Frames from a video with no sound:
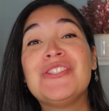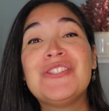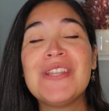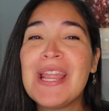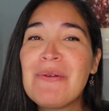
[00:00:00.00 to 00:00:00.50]

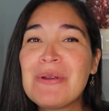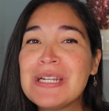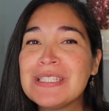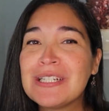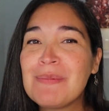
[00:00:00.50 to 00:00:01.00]
Today we're
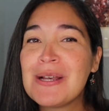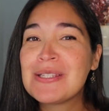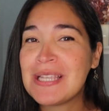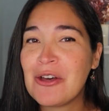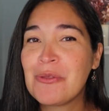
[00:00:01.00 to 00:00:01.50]
going to talk about
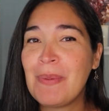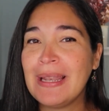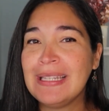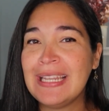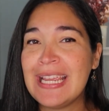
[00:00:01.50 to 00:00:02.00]

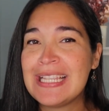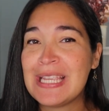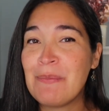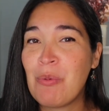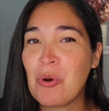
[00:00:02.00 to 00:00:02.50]
Southbend
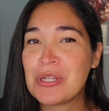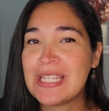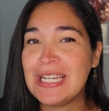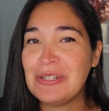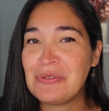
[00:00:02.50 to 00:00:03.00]
Lakes in Port
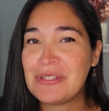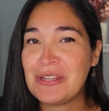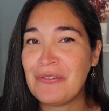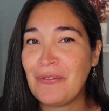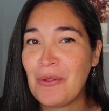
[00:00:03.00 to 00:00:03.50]
St.
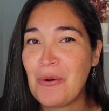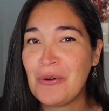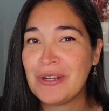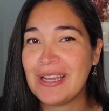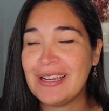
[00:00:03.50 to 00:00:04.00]
Lucie,
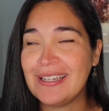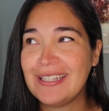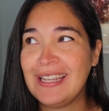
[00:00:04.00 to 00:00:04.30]
Florida.